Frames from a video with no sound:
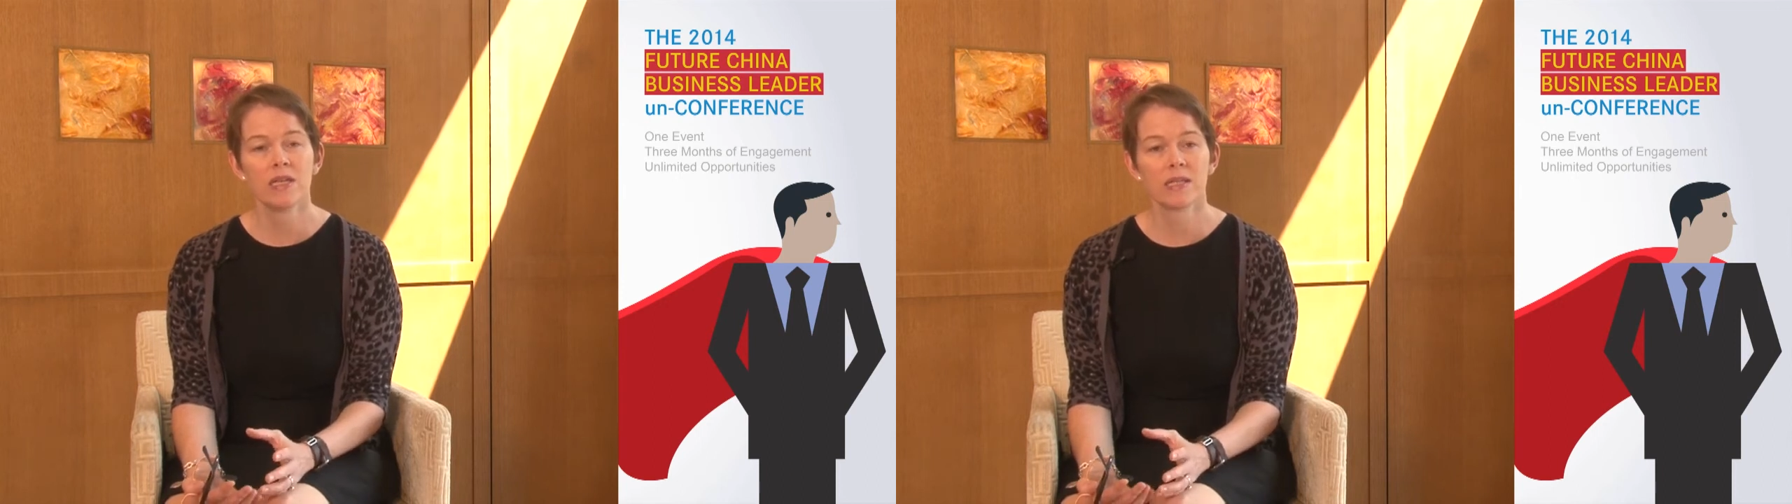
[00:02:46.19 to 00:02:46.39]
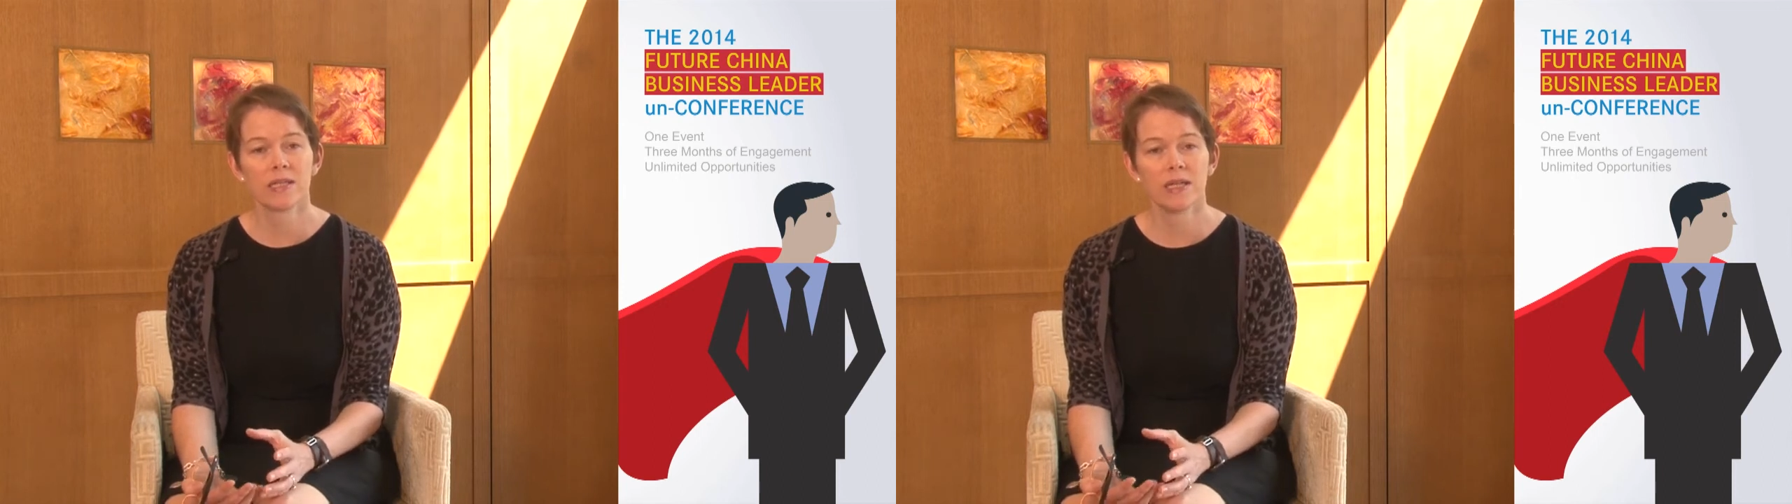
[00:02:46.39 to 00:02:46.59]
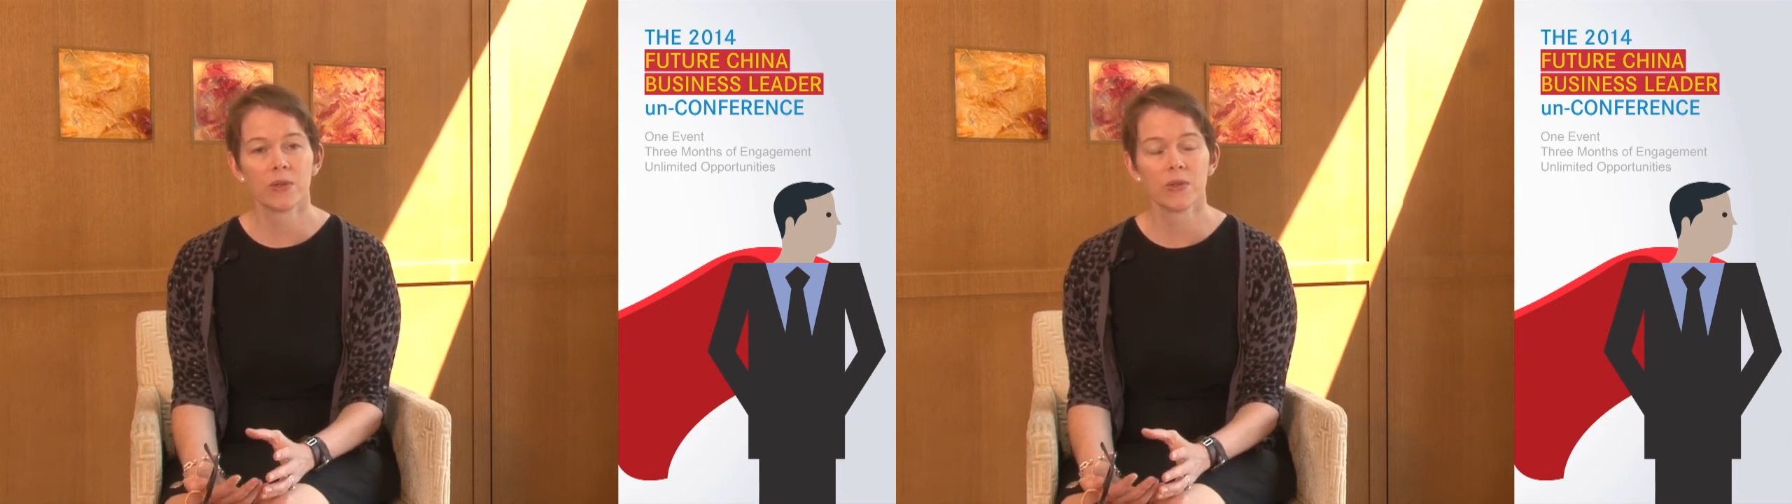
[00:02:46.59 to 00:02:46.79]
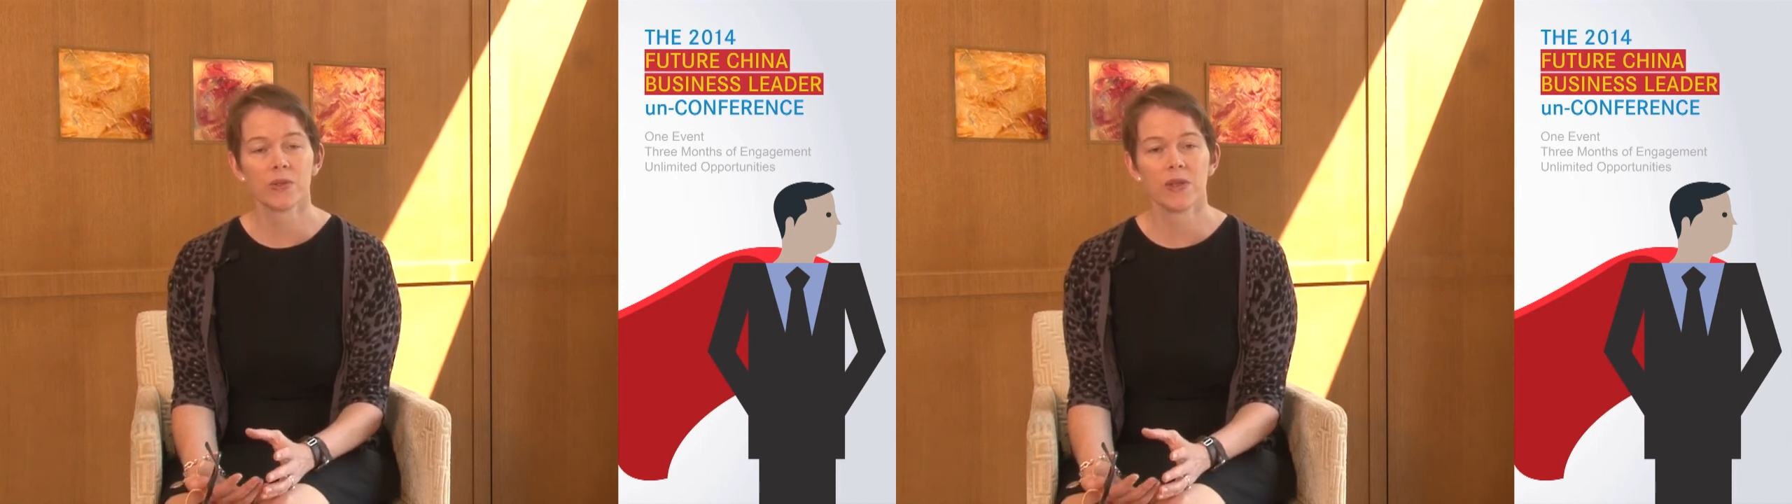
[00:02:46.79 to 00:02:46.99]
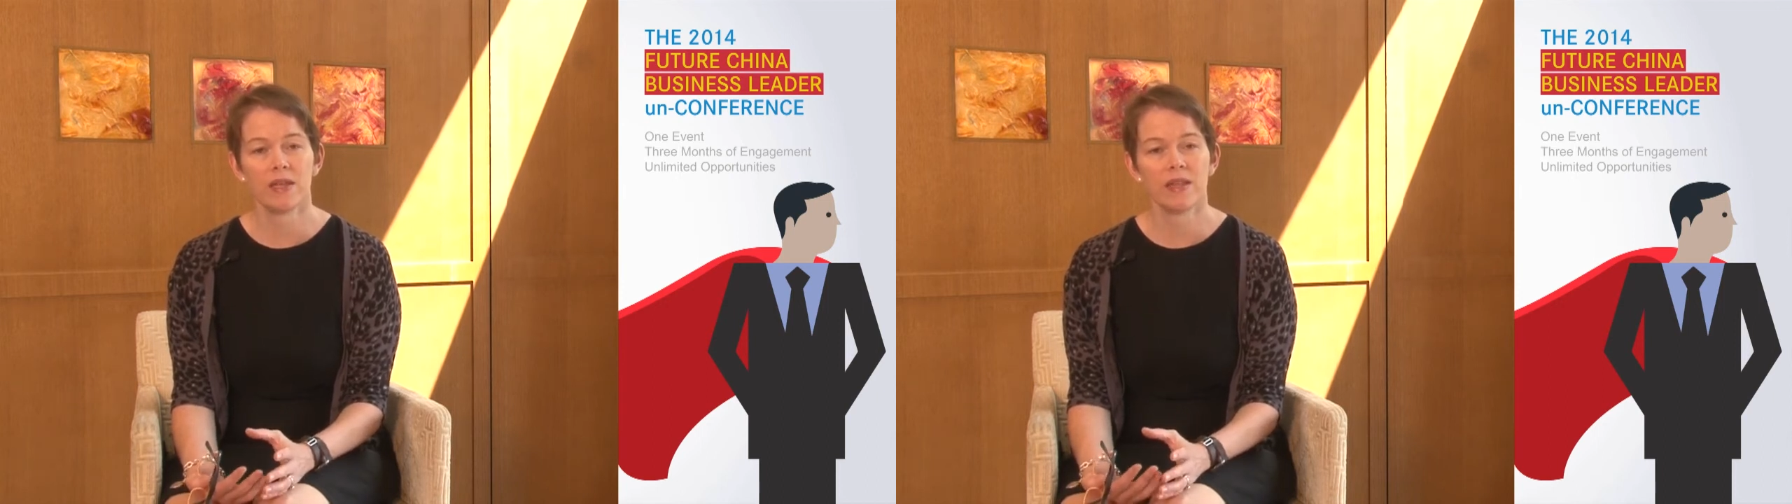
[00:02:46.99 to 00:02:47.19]

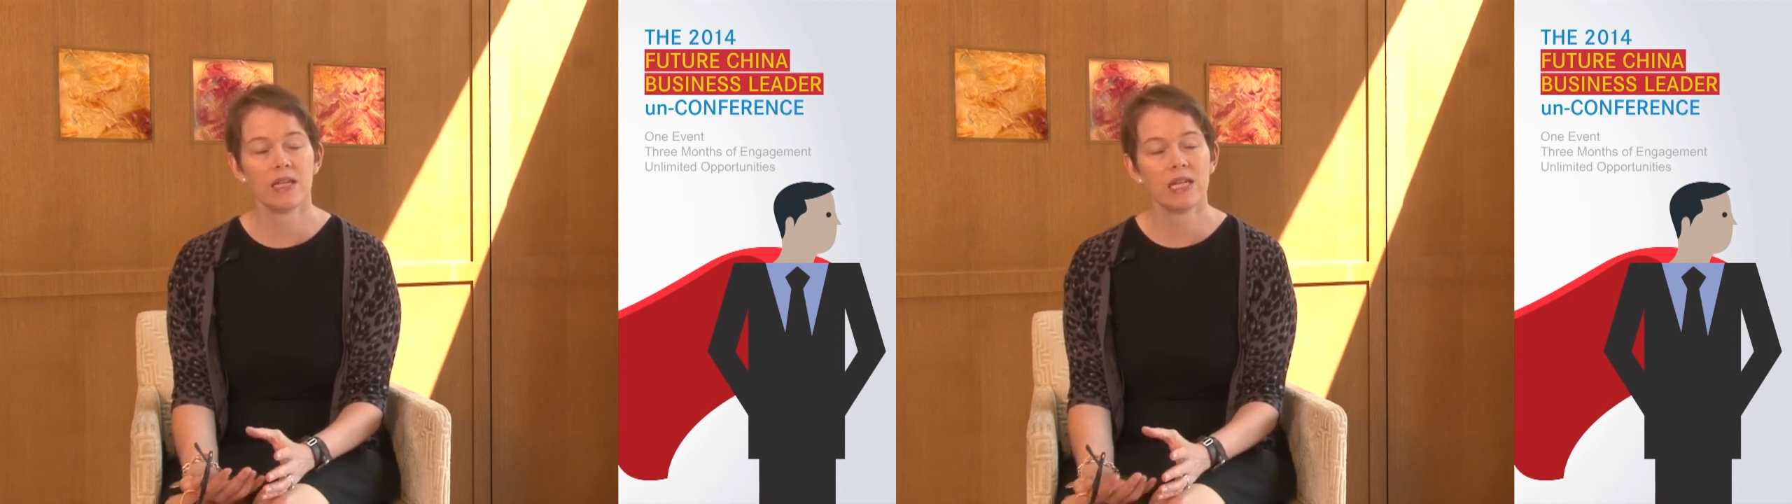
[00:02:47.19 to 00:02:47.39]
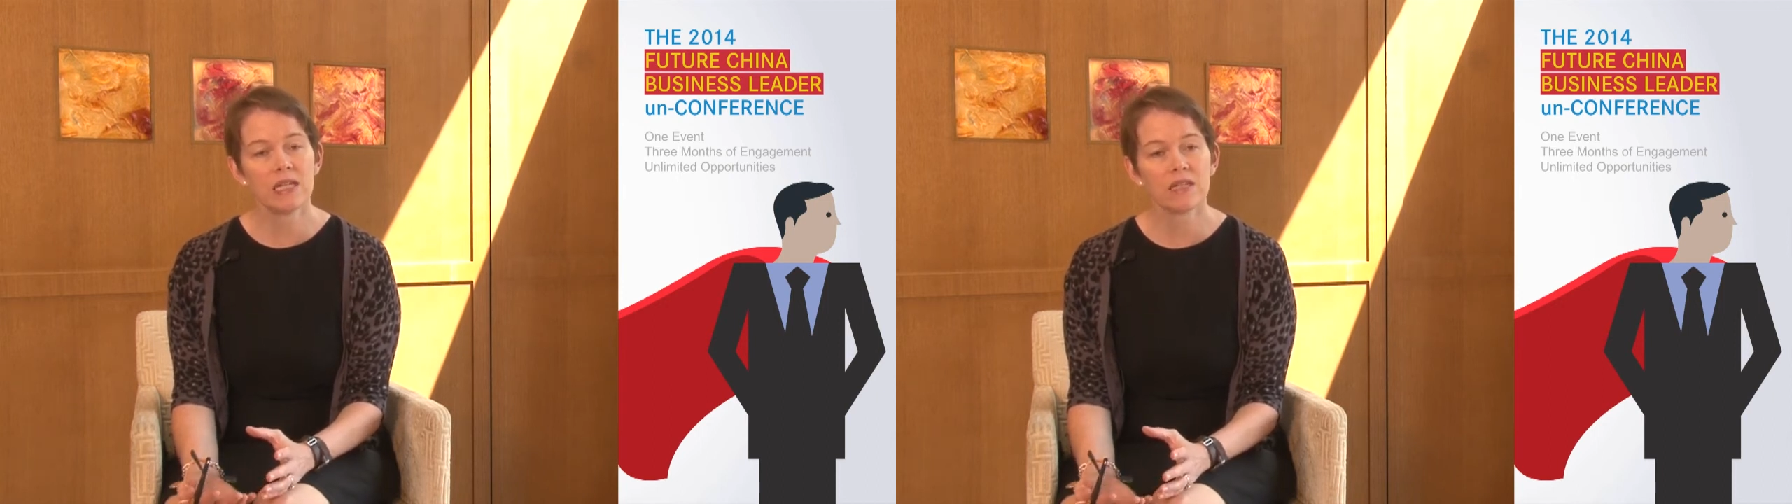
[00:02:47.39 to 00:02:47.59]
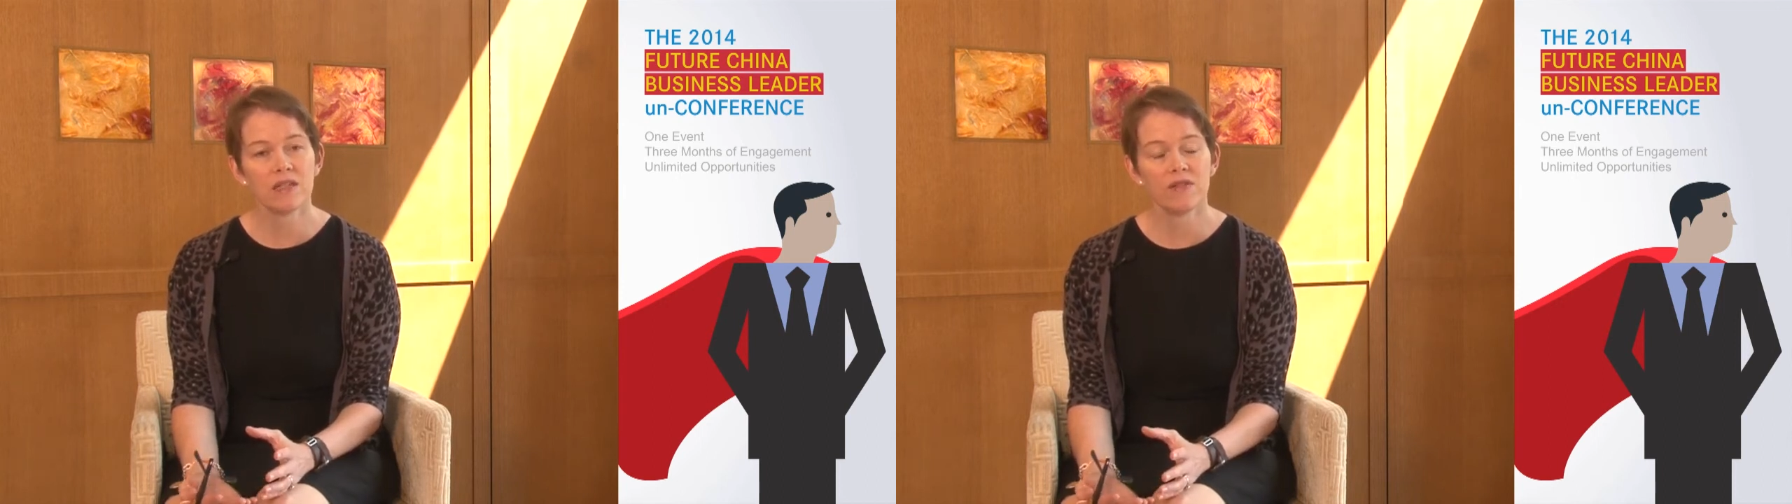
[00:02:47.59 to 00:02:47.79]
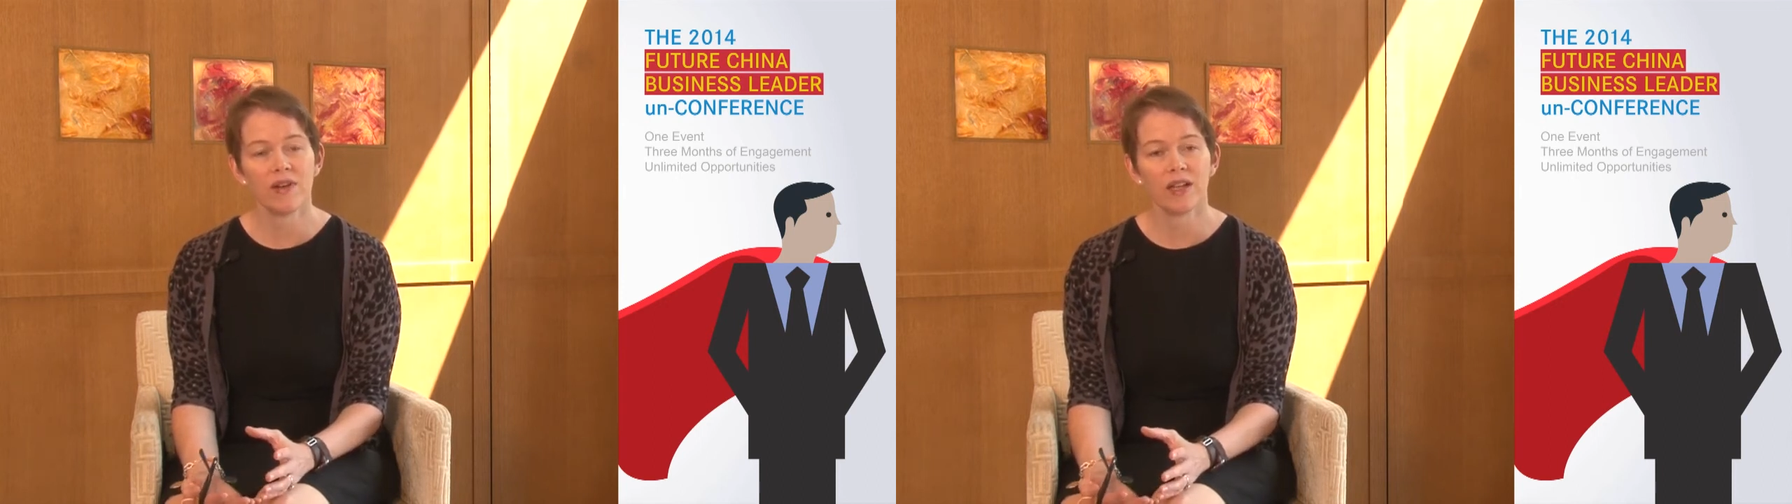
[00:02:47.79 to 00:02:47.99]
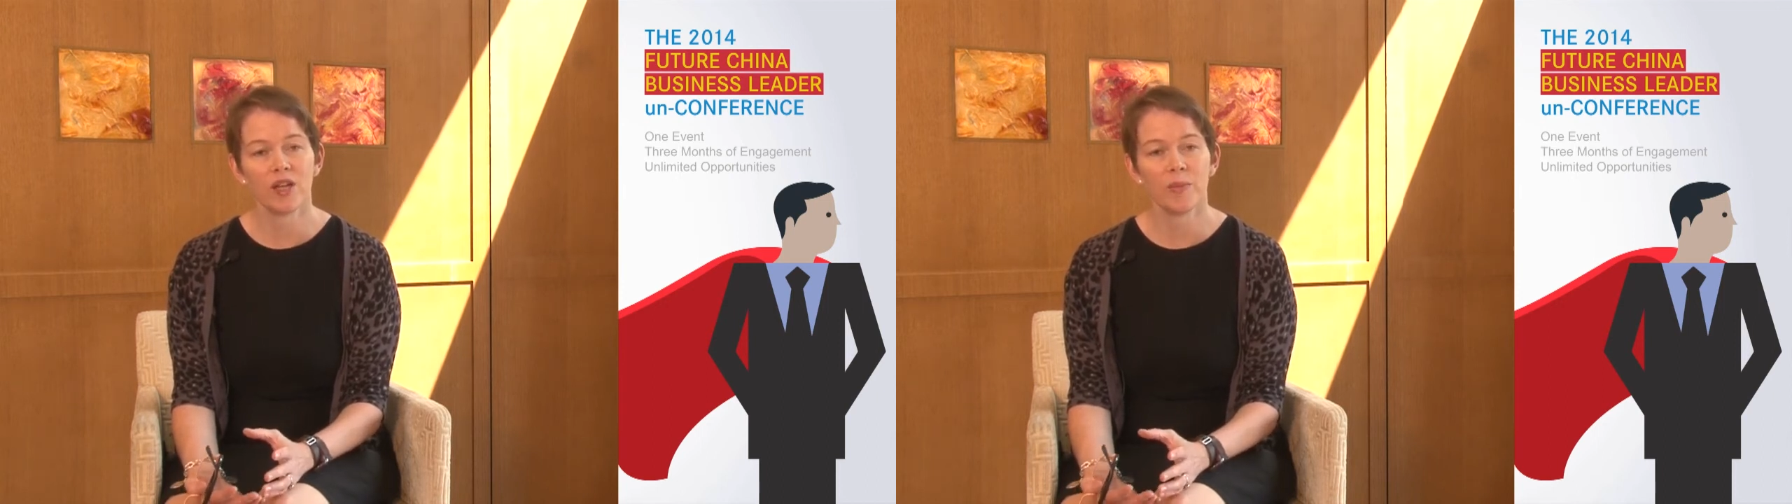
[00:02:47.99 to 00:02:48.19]
skills that they need to
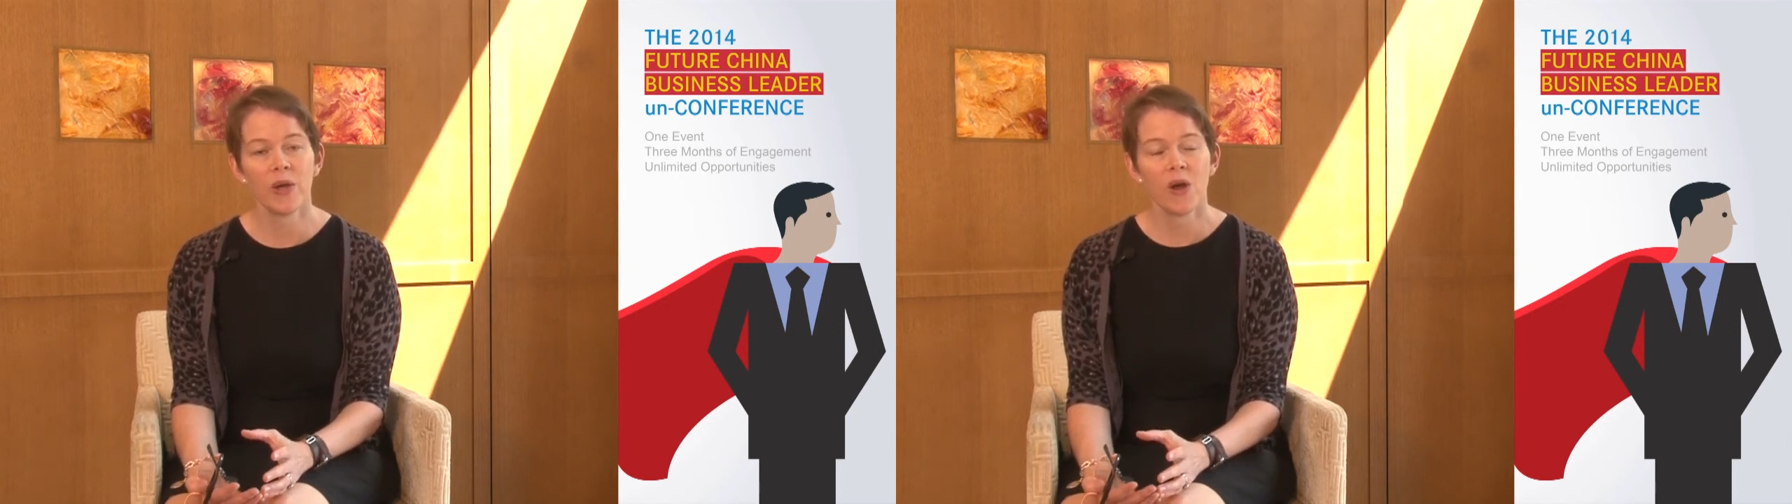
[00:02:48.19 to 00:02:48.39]
develop